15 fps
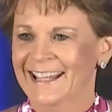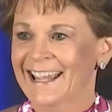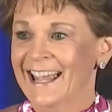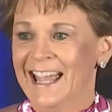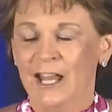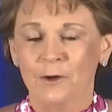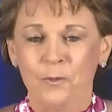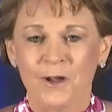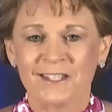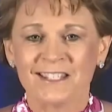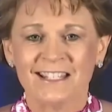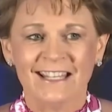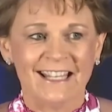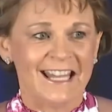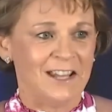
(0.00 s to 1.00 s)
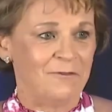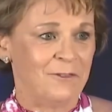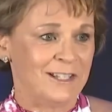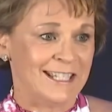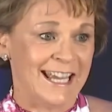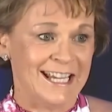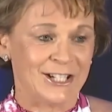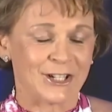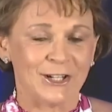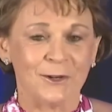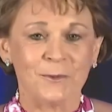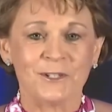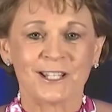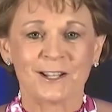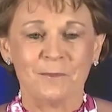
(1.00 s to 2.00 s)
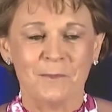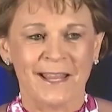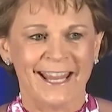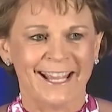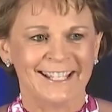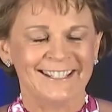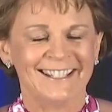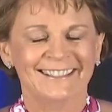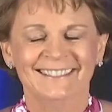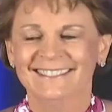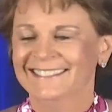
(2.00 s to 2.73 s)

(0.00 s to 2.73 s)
And it wasn't an invitation, it was a command.